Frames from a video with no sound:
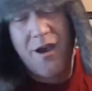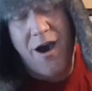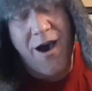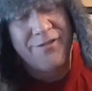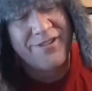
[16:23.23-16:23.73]

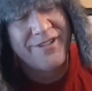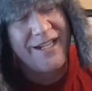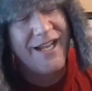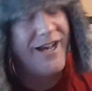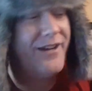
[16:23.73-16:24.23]

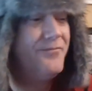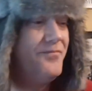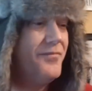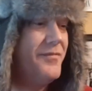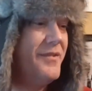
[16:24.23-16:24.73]
obviously,
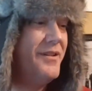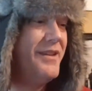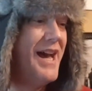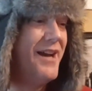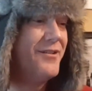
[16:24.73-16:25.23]

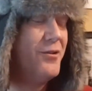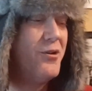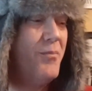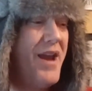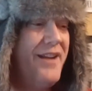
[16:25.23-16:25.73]
that Kurt
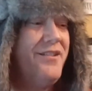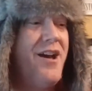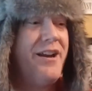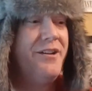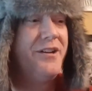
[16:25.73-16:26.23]
Cobain's
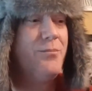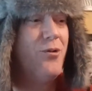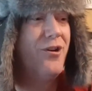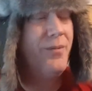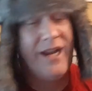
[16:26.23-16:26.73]
not here
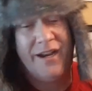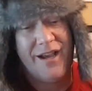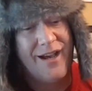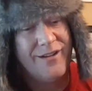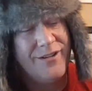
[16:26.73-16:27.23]
anymore. And
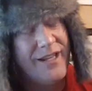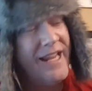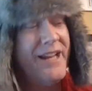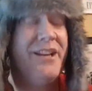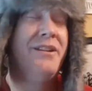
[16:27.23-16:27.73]

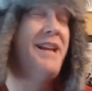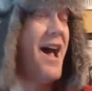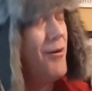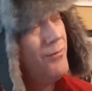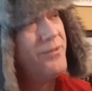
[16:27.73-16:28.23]

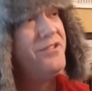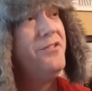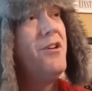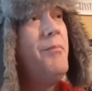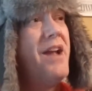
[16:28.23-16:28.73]
now, let's
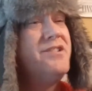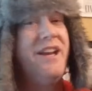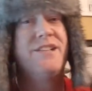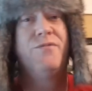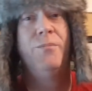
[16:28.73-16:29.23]
use our
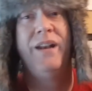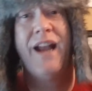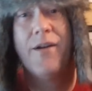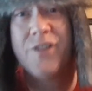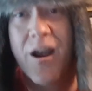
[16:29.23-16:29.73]
imagination for a minute.
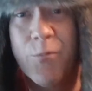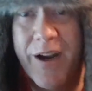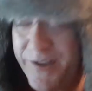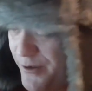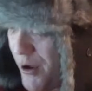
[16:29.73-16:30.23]
Now, I've gone
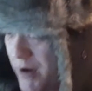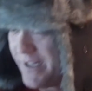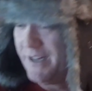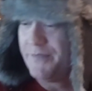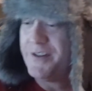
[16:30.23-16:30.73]
way too long
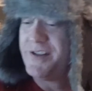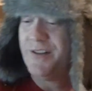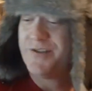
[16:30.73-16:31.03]
here, and if you're still